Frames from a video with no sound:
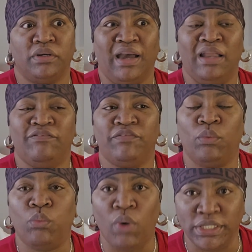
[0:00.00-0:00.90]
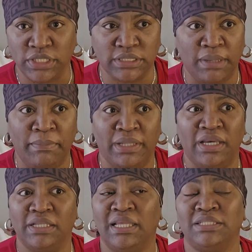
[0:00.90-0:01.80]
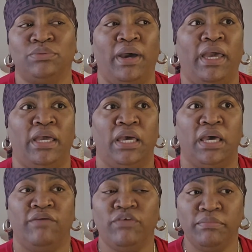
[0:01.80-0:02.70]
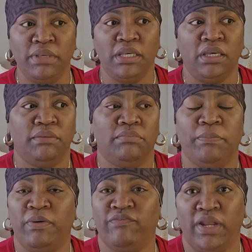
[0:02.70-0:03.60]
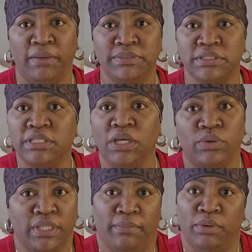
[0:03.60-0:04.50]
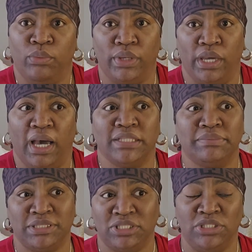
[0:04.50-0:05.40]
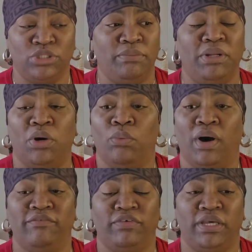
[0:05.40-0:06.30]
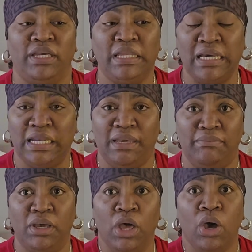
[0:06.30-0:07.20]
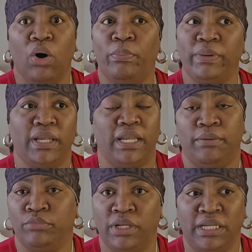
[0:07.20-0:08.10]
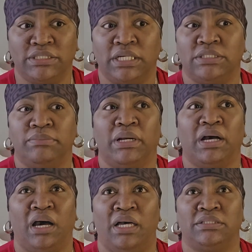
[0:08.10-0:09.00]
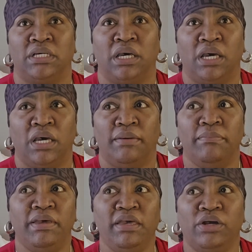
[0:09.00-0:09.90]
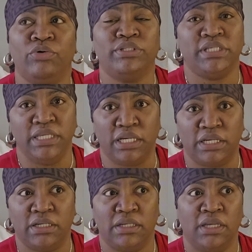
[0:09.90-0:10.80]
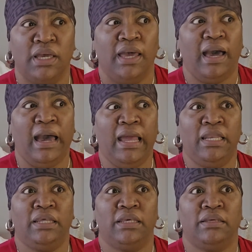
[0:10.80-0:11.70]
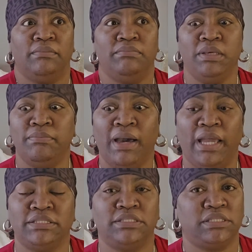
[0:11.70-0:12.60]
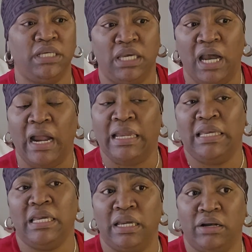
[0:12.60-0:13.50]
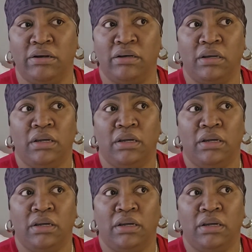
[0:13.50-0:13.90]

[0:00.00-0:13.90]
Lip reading: and for watch as a mother. That's why for me, I prefer them stay out of my way. As my children, me don't want to inner them, up in them relationship because me critique and me might see or hear